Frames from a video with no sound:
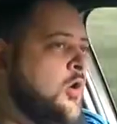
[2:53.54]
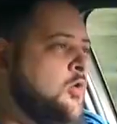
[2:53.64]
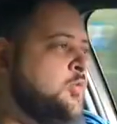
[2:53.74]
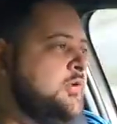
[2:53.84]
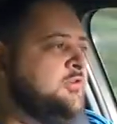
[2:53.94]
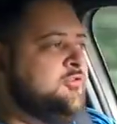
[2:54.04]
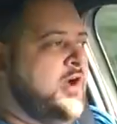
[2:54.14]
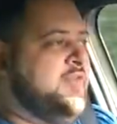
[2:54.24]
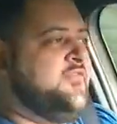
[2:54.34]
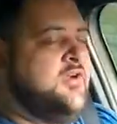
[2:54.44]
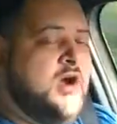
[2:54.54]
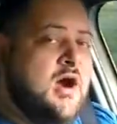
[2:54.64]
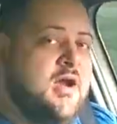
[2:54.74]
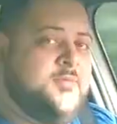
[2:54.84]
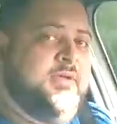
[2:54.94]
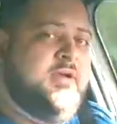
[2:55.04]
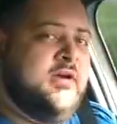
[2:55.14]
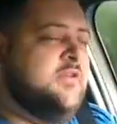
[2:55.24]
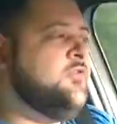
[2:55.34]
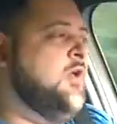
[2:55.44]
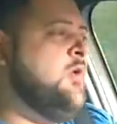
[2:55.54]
all-wheel drive car, because